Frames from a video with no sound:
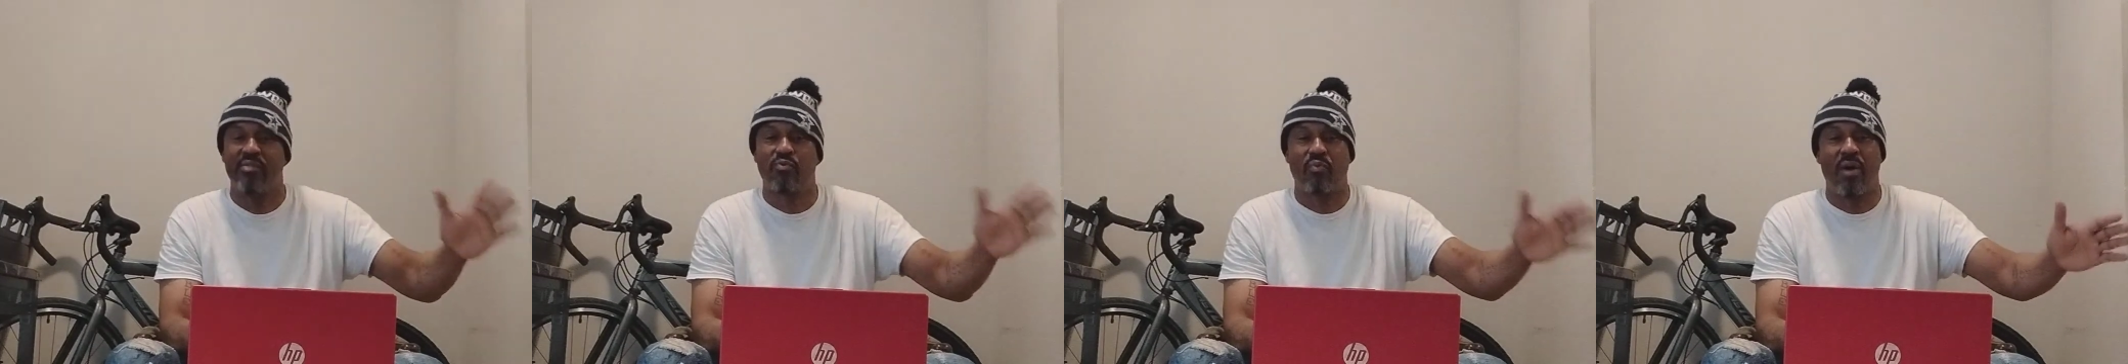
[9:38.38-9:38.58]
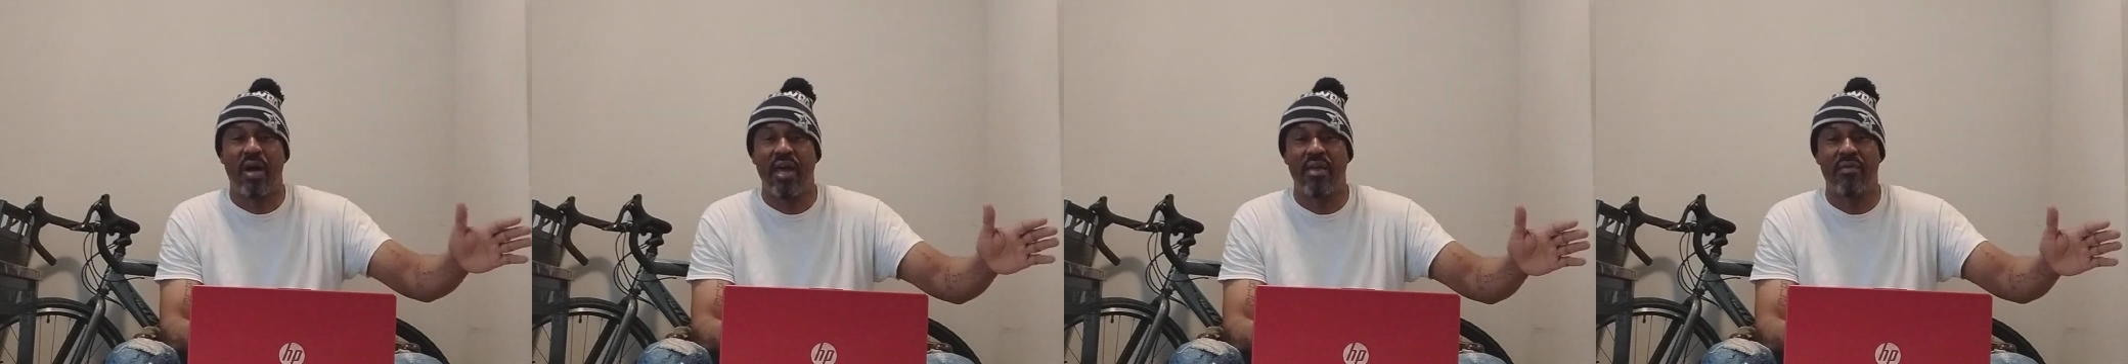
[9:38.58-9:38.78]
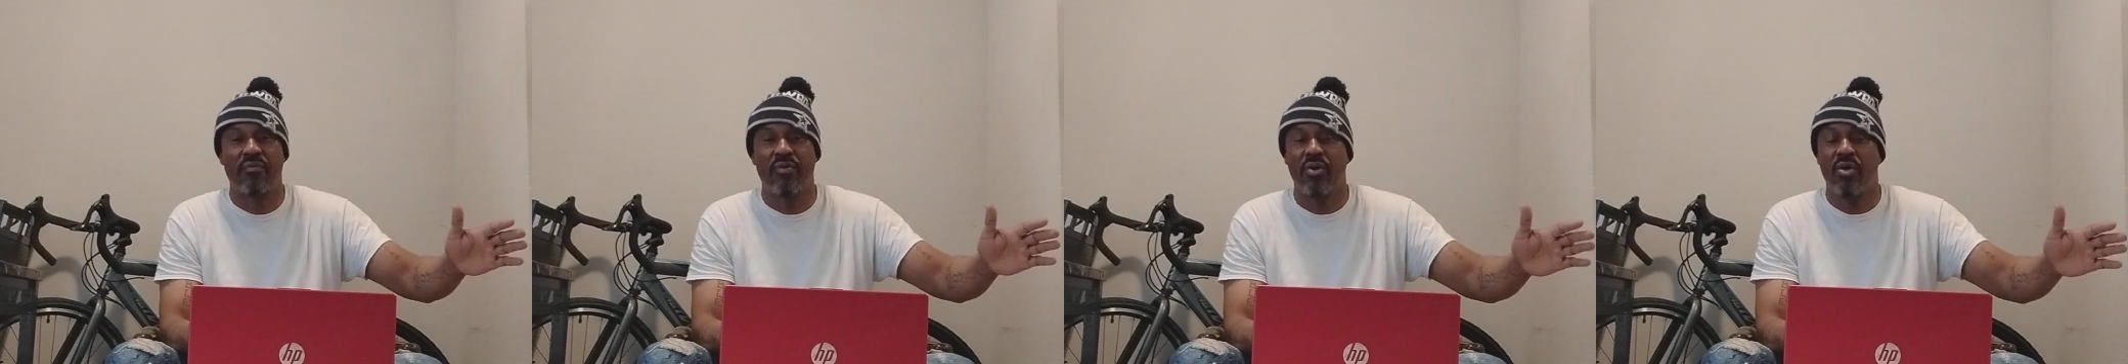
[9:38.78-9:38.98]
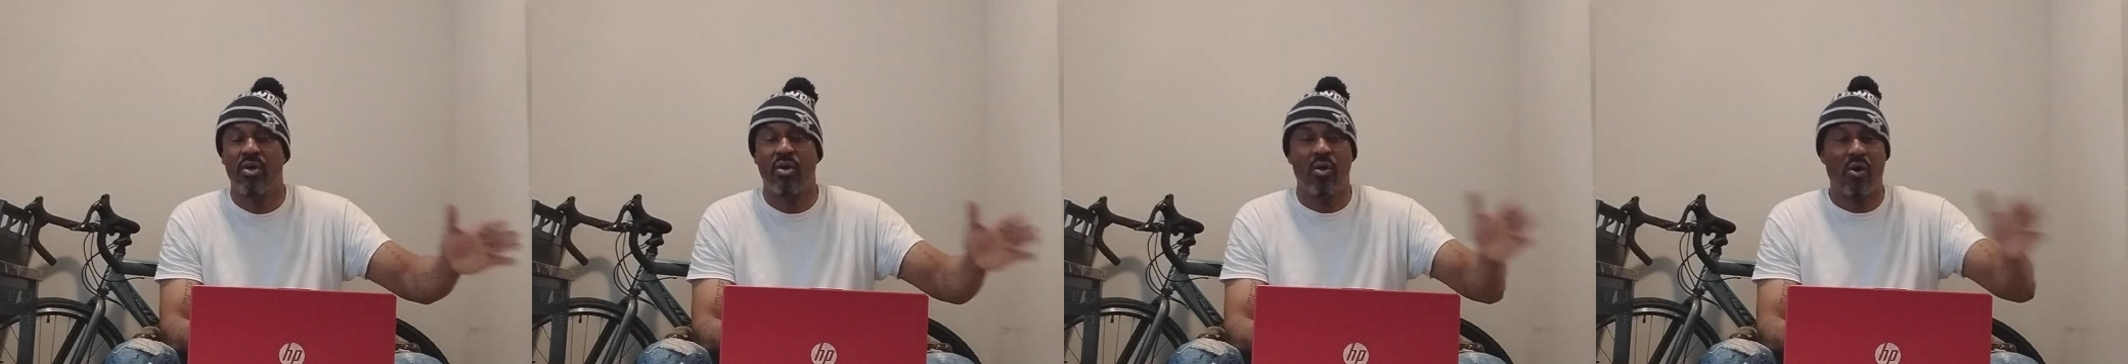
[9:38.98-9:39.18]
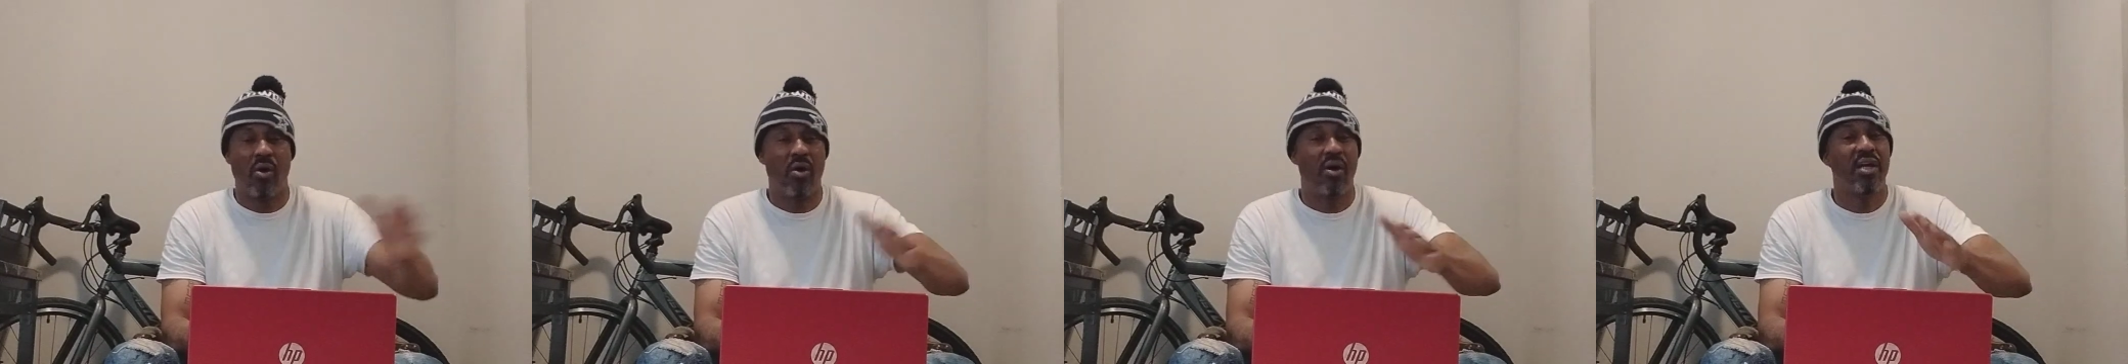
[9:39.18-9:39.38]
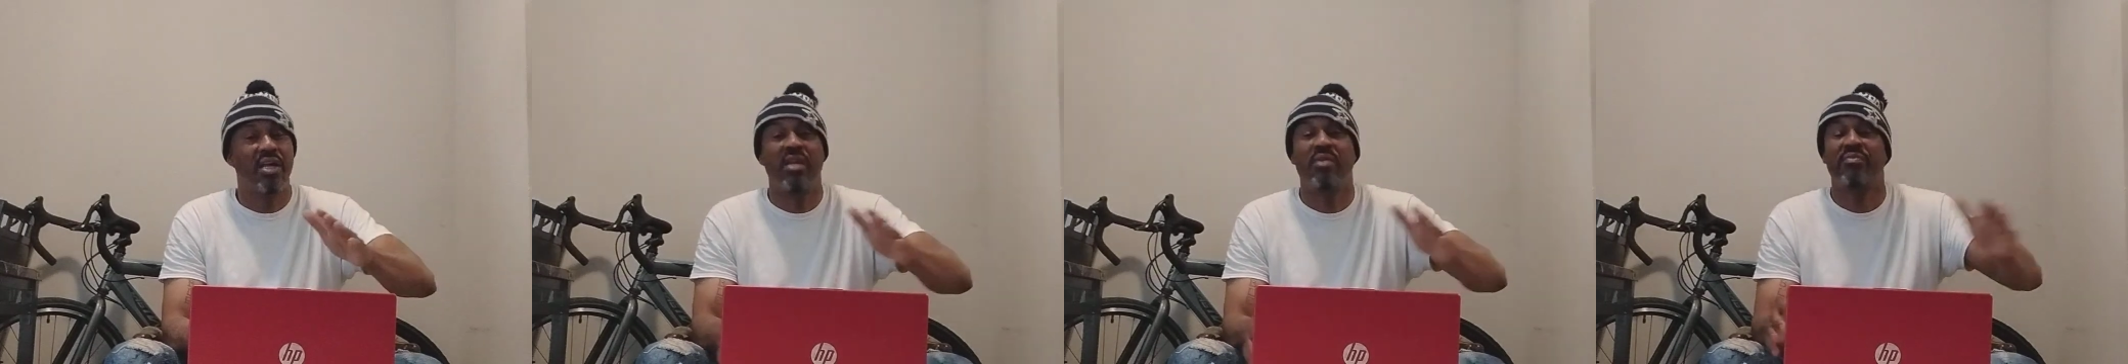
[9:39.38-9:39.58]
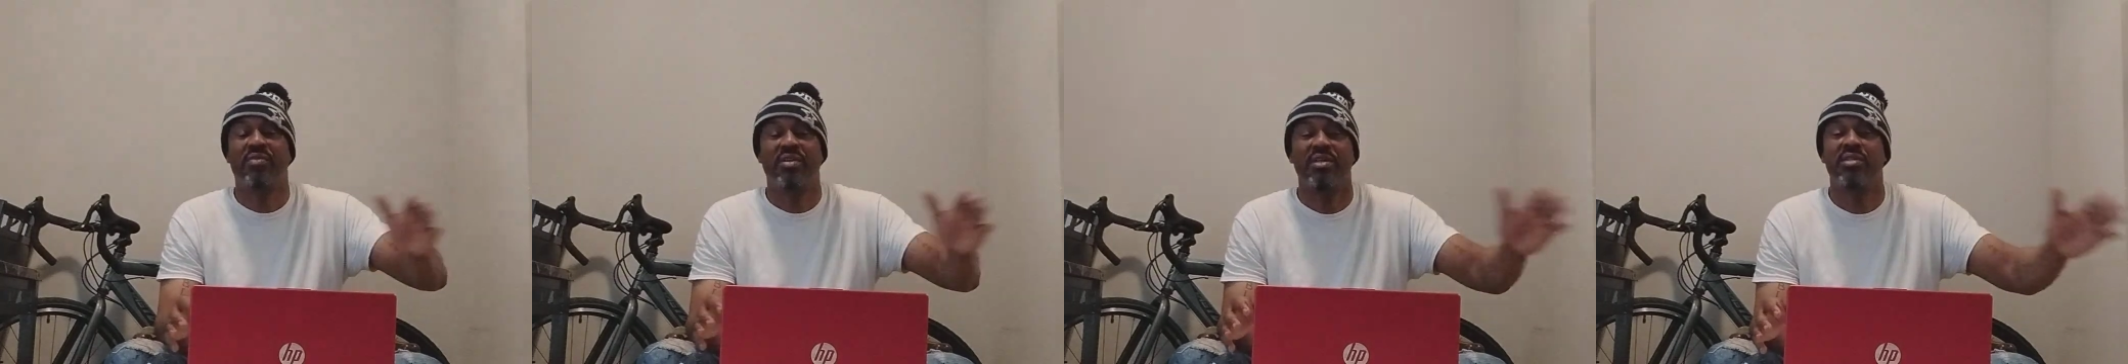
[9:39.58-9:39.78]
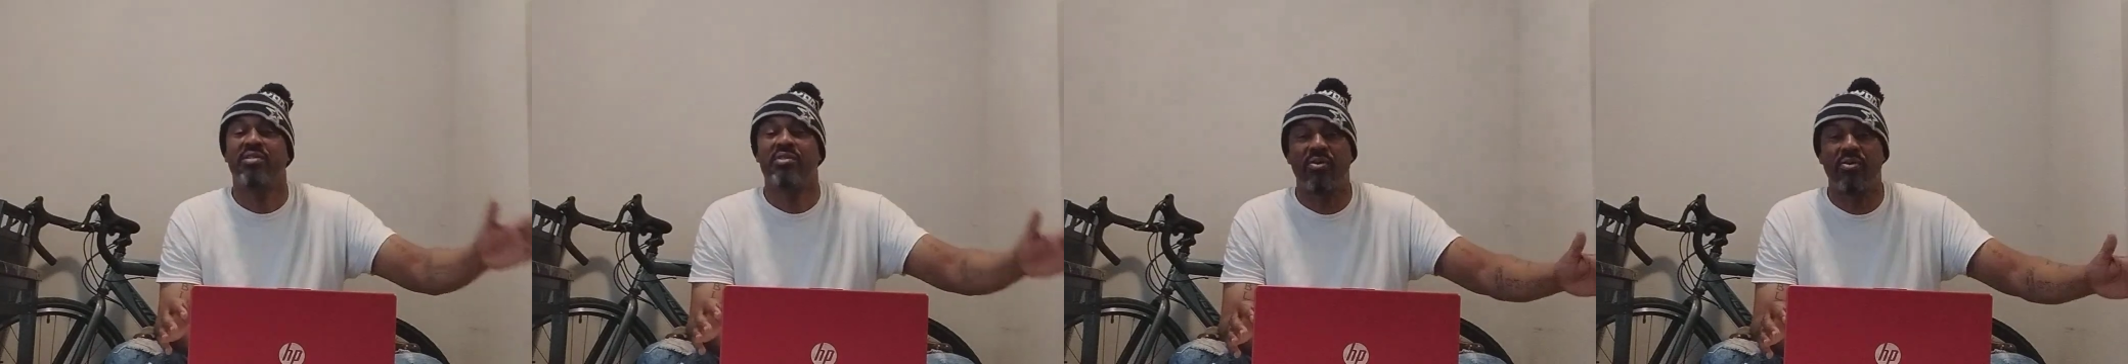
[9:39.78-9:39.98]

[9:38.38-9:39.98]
wife or even his